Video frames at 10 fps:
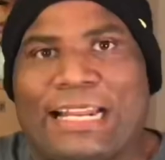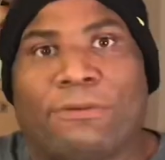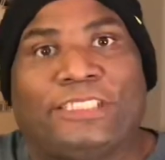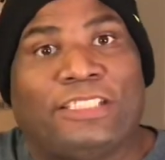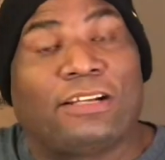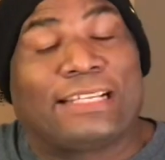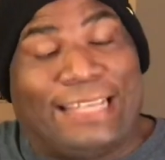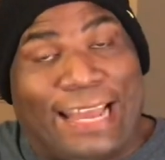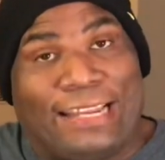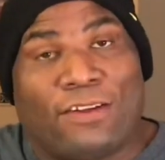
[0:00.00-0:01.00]
will see y'all
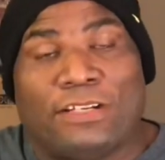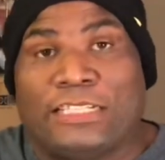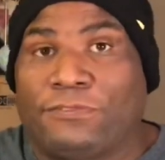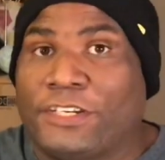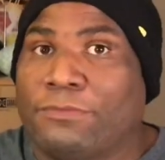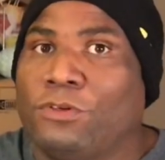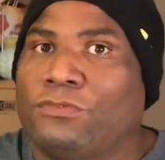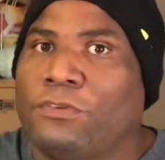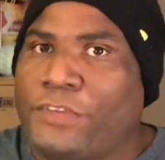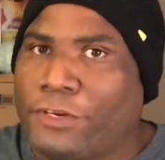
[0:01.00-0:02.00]
again on the next Figure Move
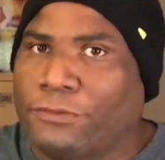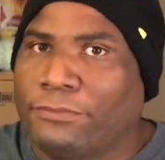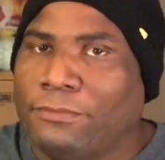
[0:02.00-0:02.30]
review.